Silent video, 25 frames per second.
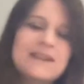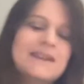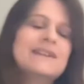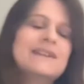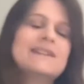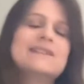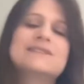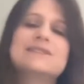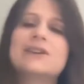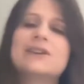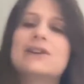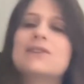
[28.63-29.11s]

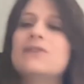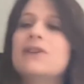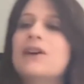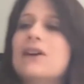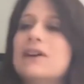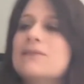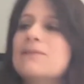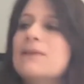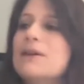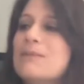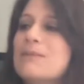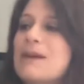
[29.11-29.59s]
So
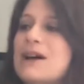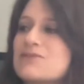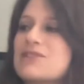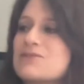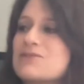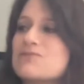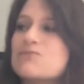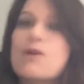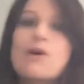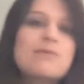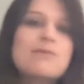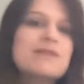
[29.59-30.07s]
I
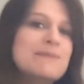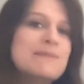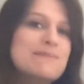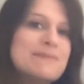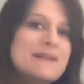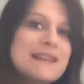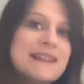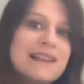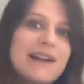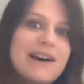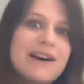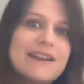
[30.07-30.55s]
imagine, what would it
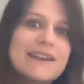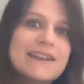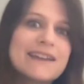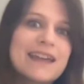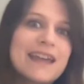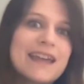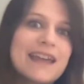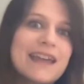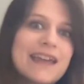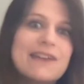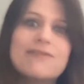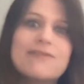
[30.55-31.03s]
be like
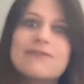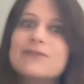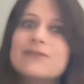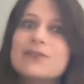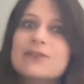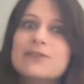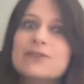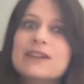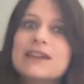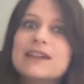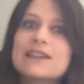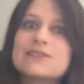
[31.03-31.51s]
if your
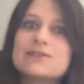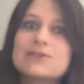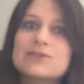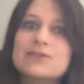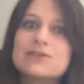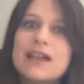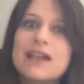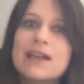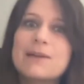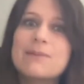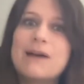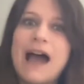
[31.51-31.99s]
next door
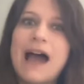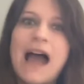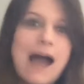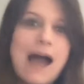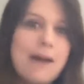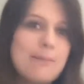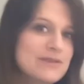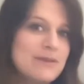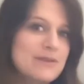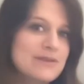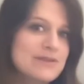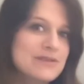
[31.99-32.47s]
neighbor
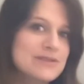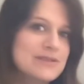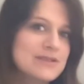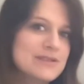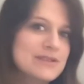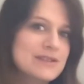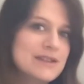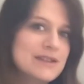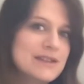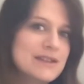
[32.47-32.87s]
happened